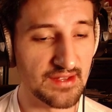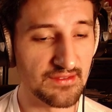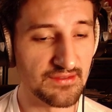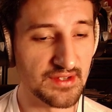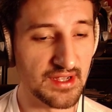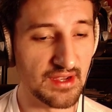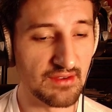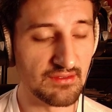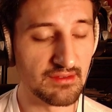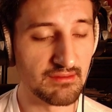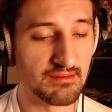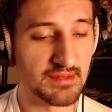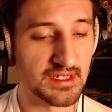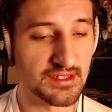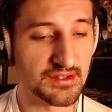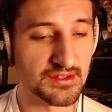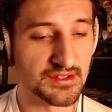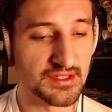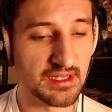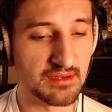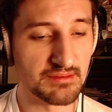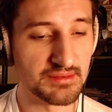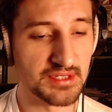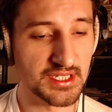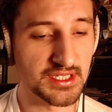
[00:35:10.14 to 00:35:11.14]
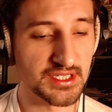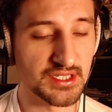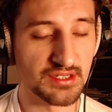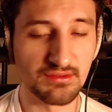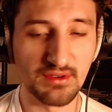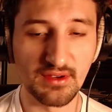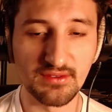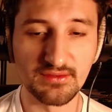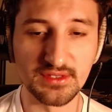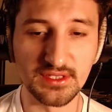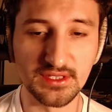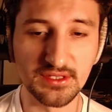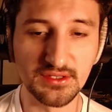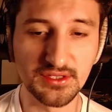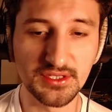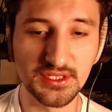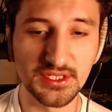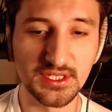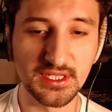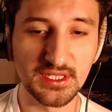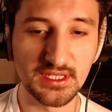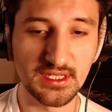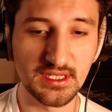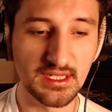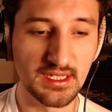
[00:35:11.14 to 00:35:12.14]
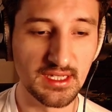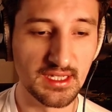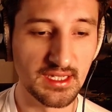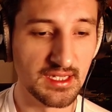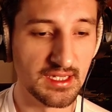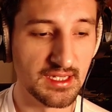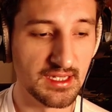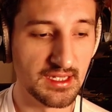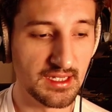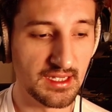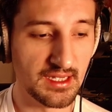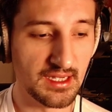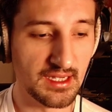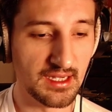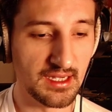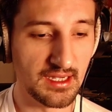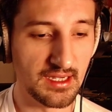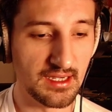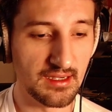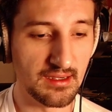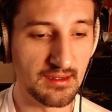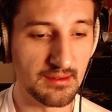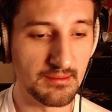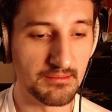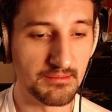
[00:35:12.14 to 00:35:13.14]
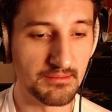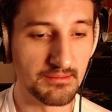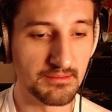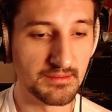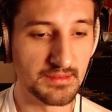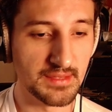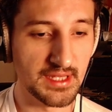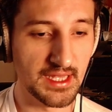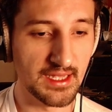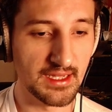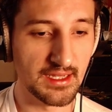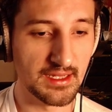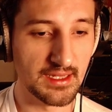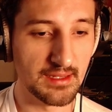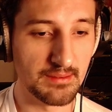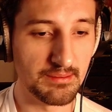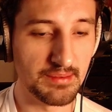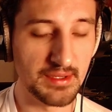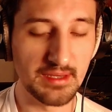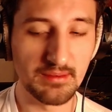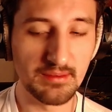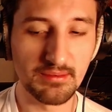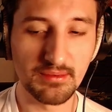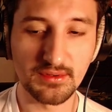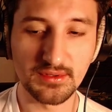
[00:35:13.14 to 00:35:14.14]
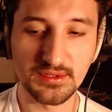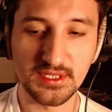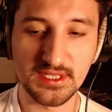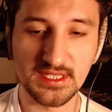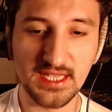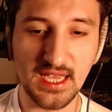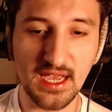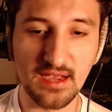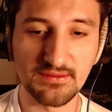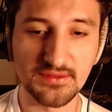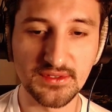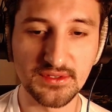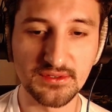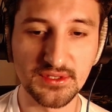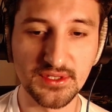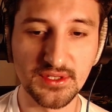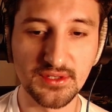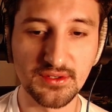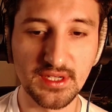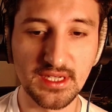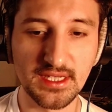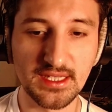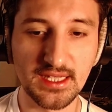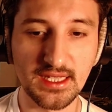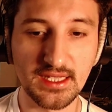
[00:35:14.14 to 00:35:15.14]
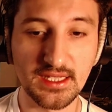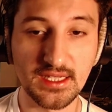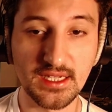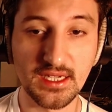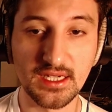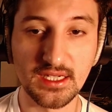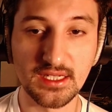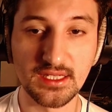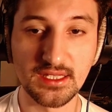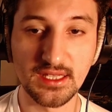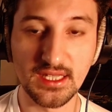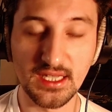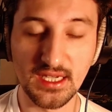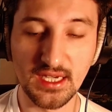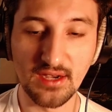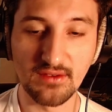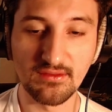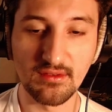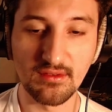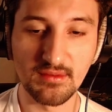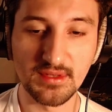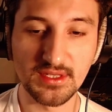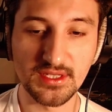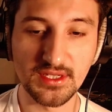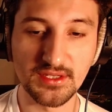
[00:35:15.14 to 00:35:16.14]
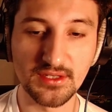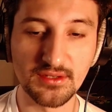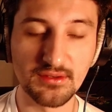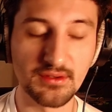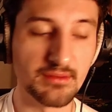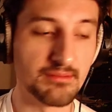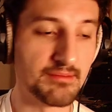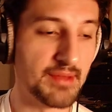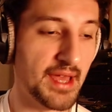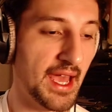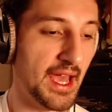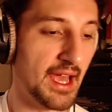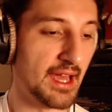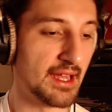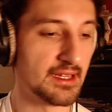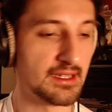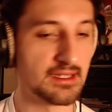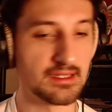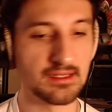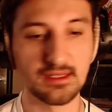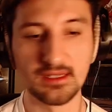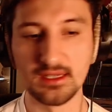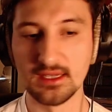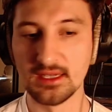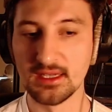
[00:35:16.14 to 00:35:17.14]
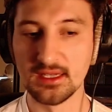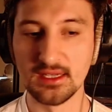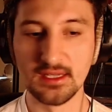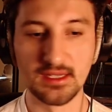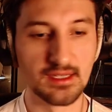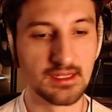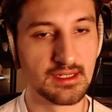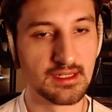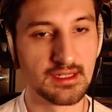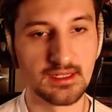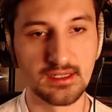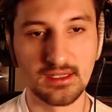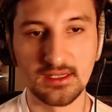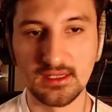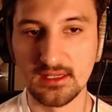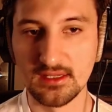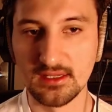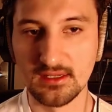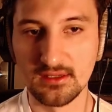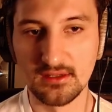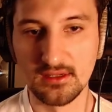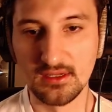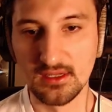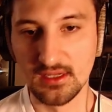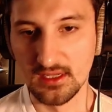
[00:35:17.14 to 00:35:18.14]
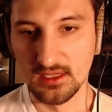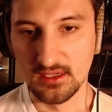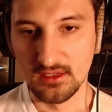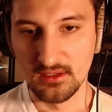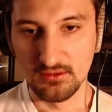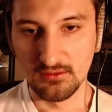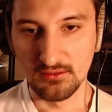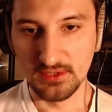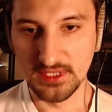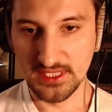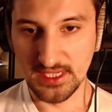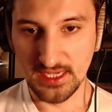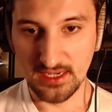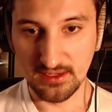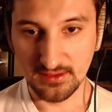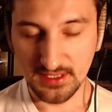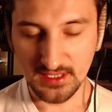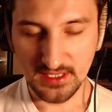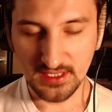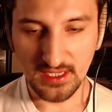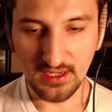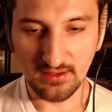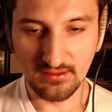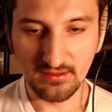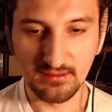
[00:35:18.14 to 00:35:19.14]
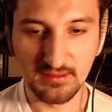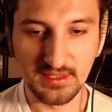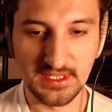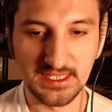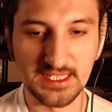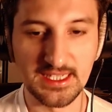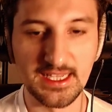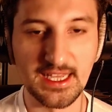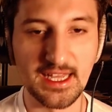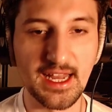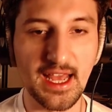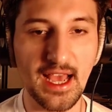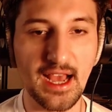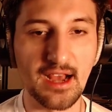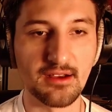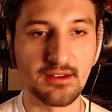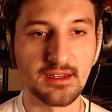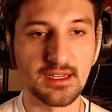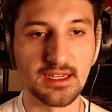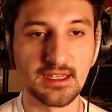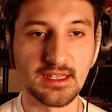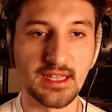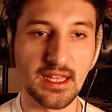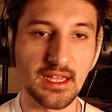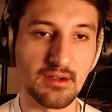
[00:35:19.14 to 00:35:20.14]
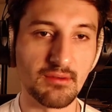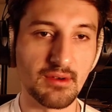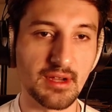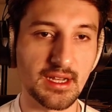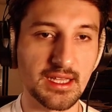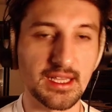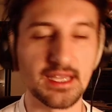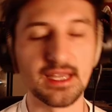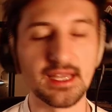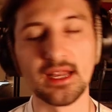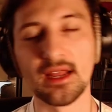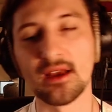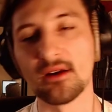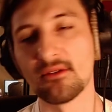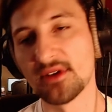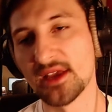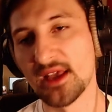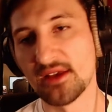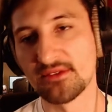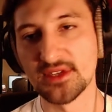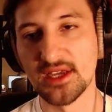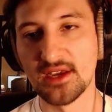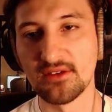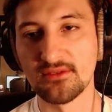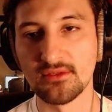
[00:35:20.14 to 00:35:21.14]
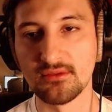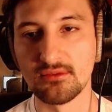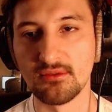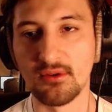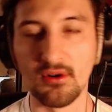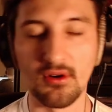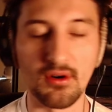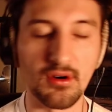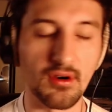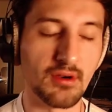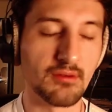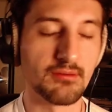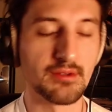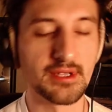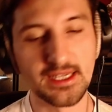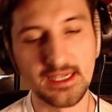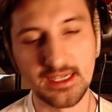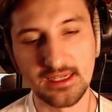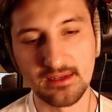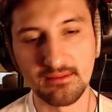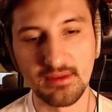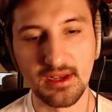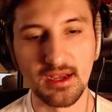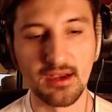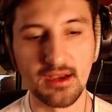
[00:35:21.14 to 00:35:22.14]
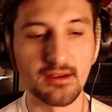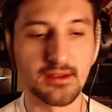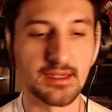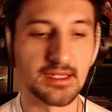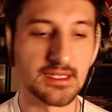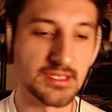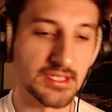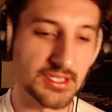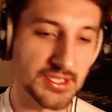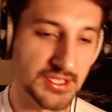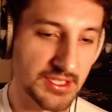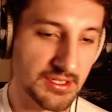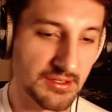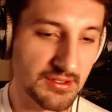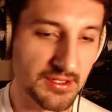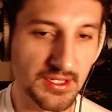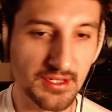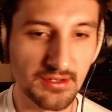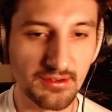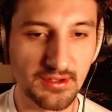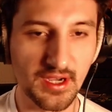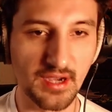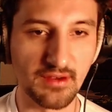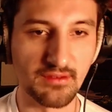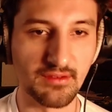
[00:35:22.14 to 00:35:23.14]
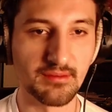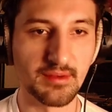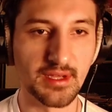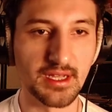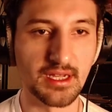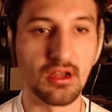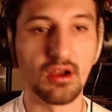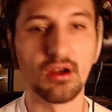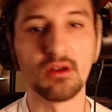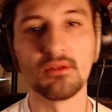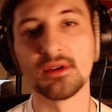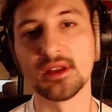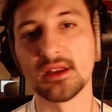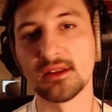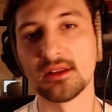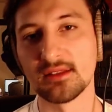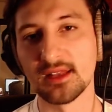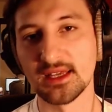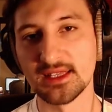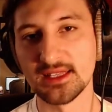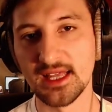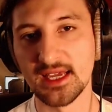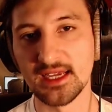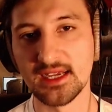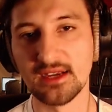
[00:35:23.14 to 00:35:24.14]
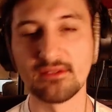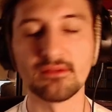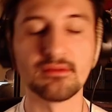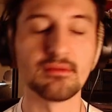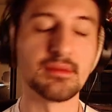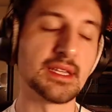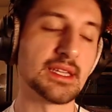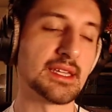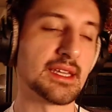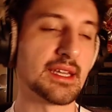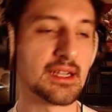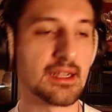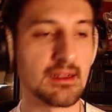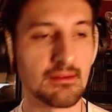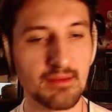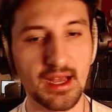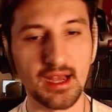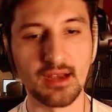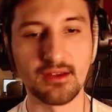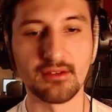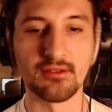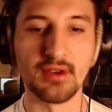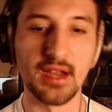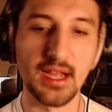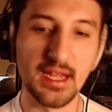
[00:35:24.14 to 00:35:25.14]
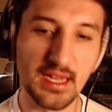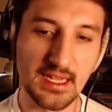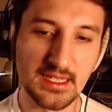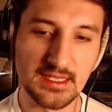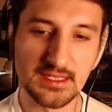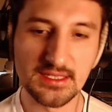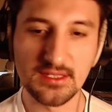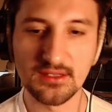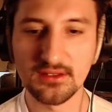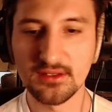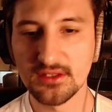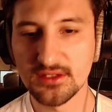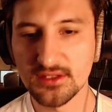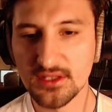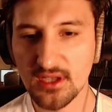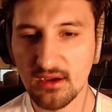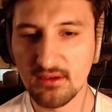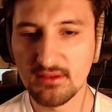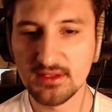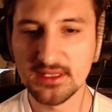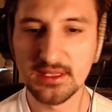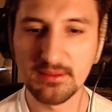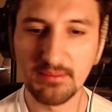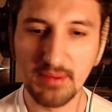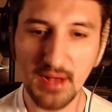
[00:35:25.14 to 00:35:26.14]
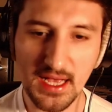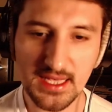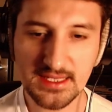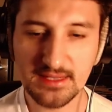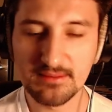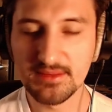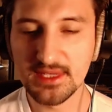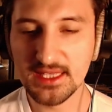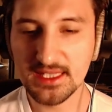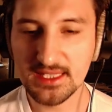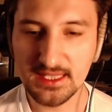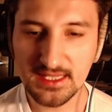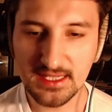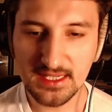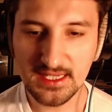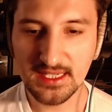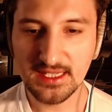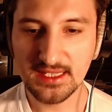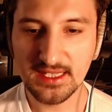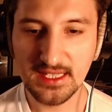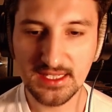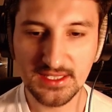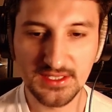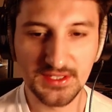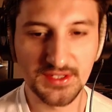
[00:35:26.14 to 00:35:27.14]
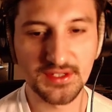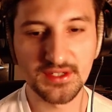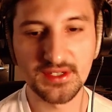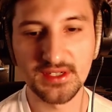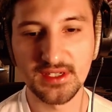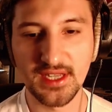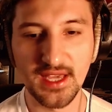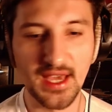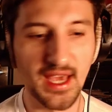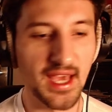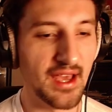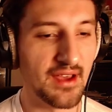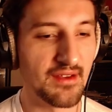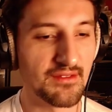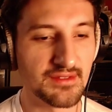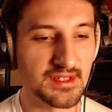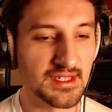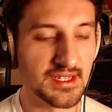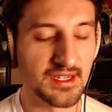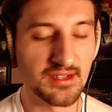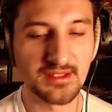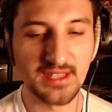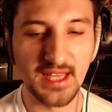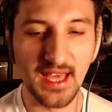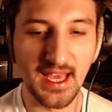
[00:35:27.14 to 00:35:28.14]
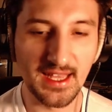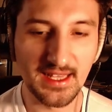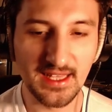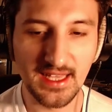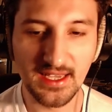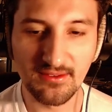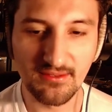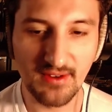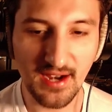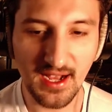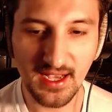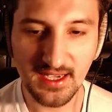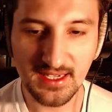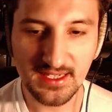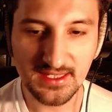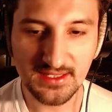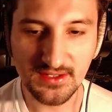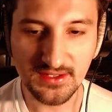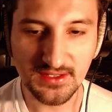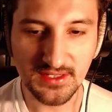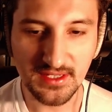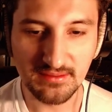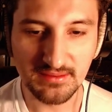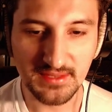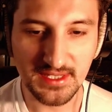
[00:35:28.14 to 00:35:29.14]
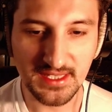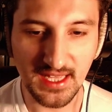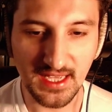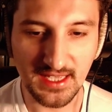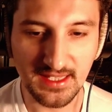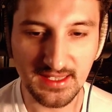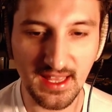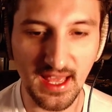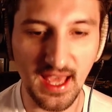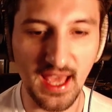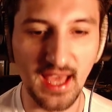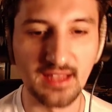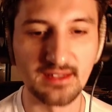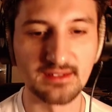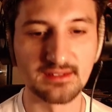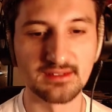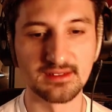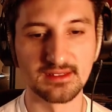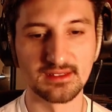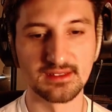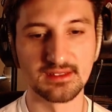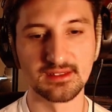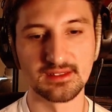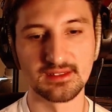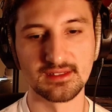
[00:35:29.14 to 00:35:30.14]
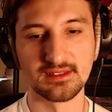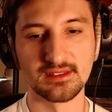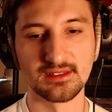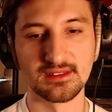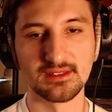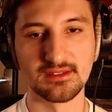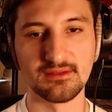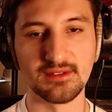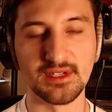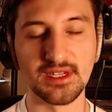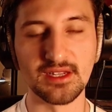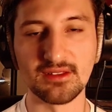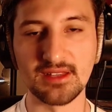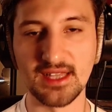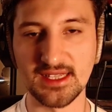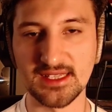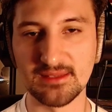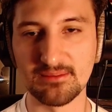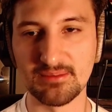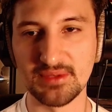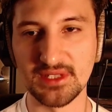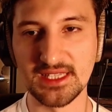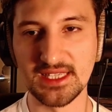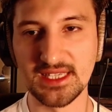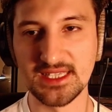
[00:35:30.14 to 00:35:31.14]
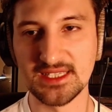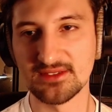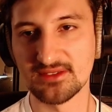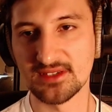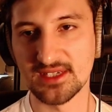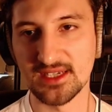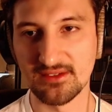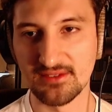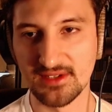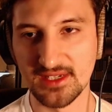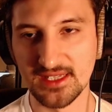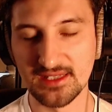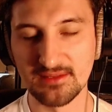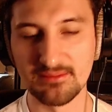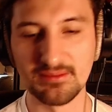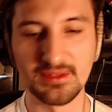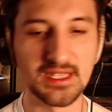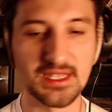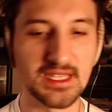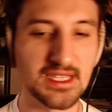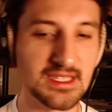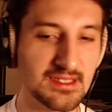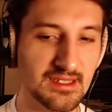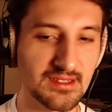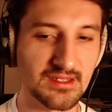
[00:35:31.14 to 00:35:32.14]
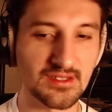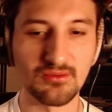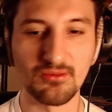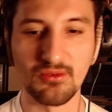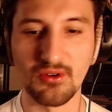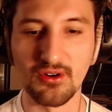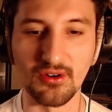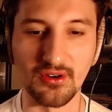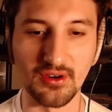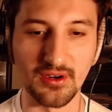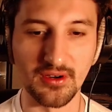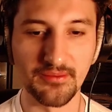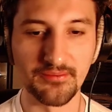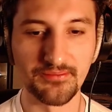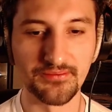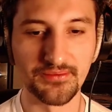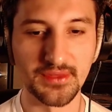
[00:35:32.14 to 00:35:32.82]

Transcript: governments are subject to revolution, then the people just have to agree that the governments are doing bad, and we tell the government to get out, and they don't want to get out. We have to have a war. We kick them out and institute a new government. Oh, we don't like that government, kick them out, right? And so there's always the possibility that you're going to have, the LA riots or something like that. We don't like the police. We get rid of the police. There's a war.